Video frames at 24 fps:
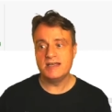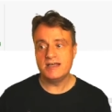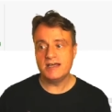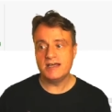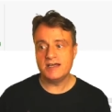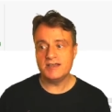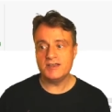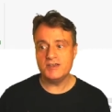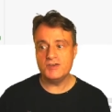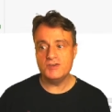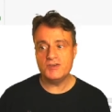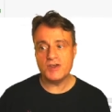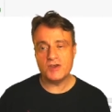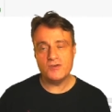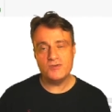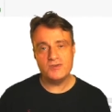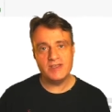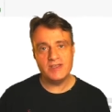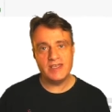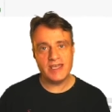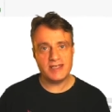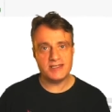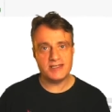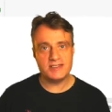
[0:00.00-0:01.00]
Uh, you don't
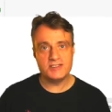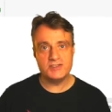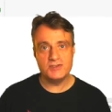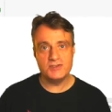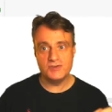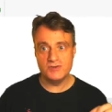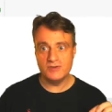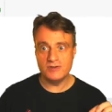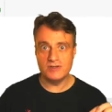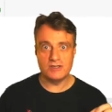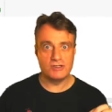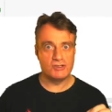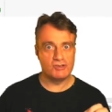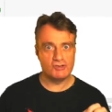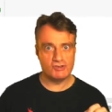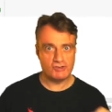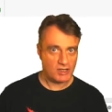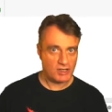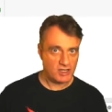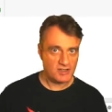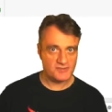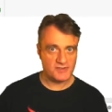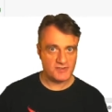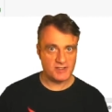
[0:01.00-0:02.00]
get to
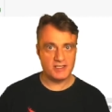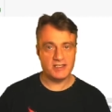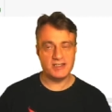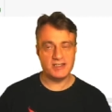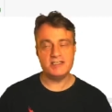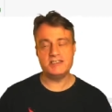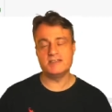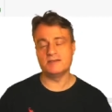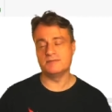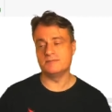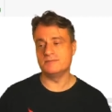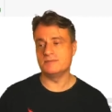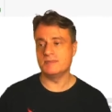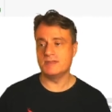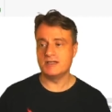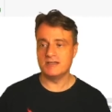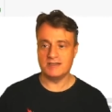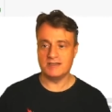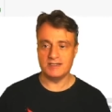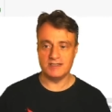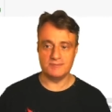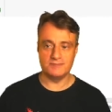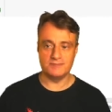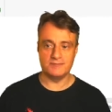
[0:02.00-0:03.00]
craft an item
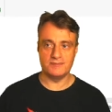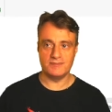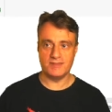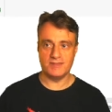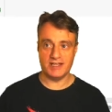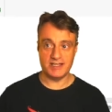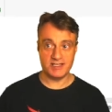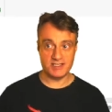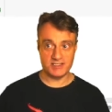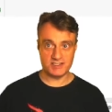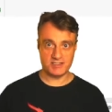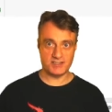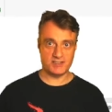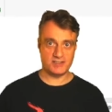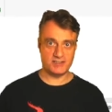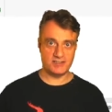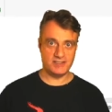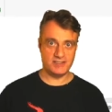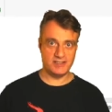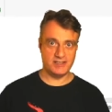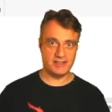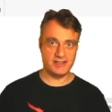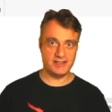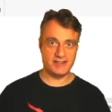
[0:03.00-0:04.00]
um, like as a
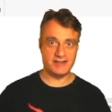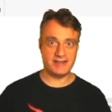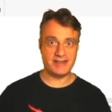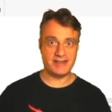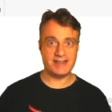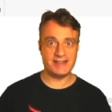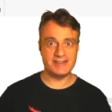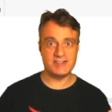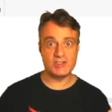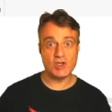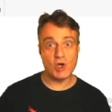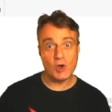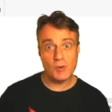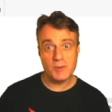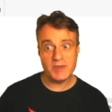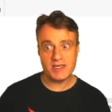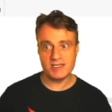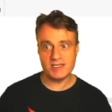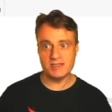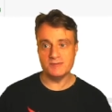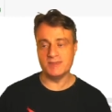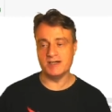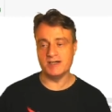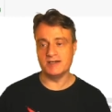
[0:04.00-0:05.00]
an atomic
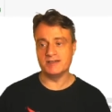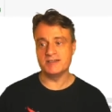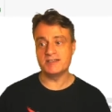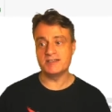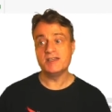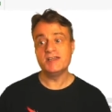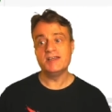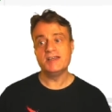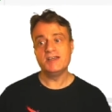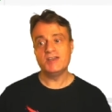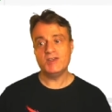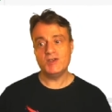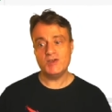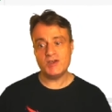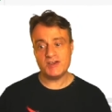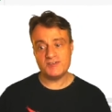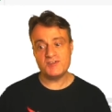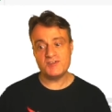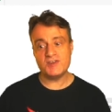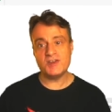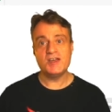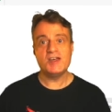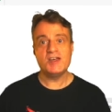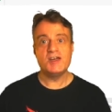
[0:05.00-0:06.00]
command, you have
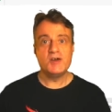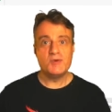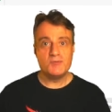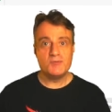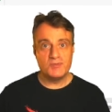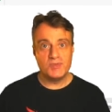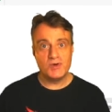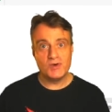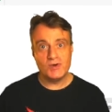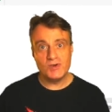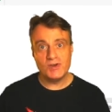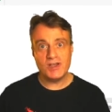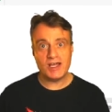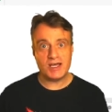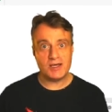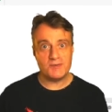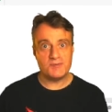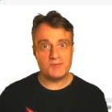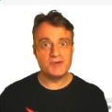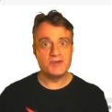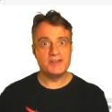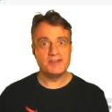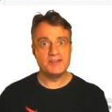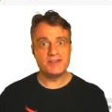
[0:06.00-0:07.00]
to pull
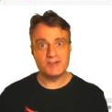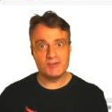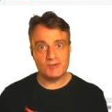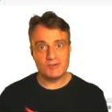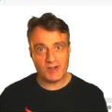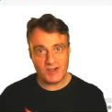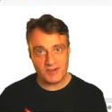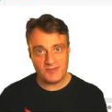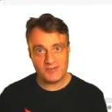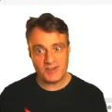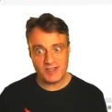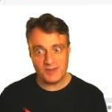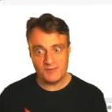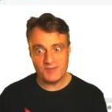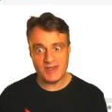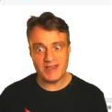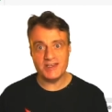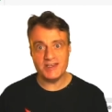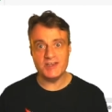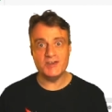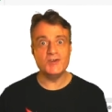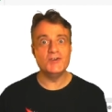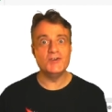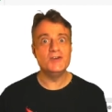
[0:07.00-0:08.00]
up the crafting
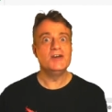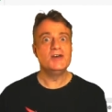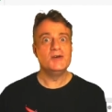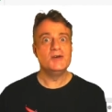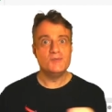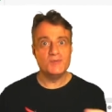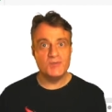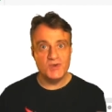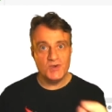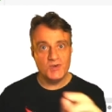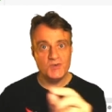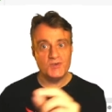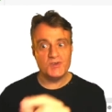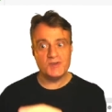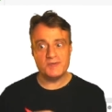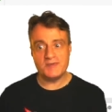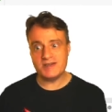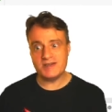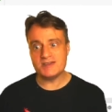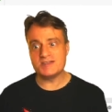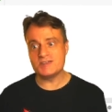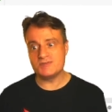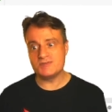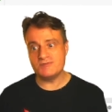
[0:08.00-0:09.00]
menu, move the
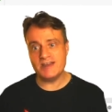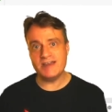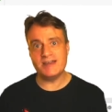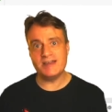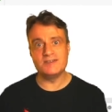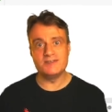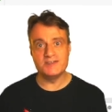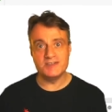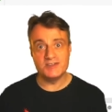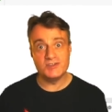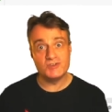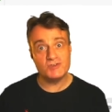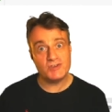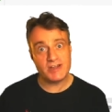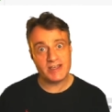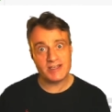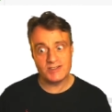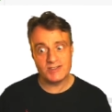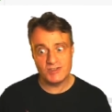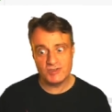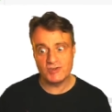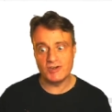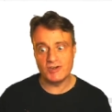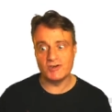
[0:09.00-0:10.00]
mouse around and drag
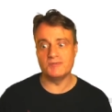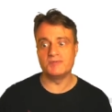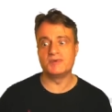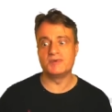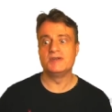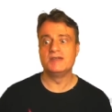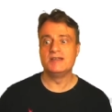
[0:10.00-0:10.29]
and drop.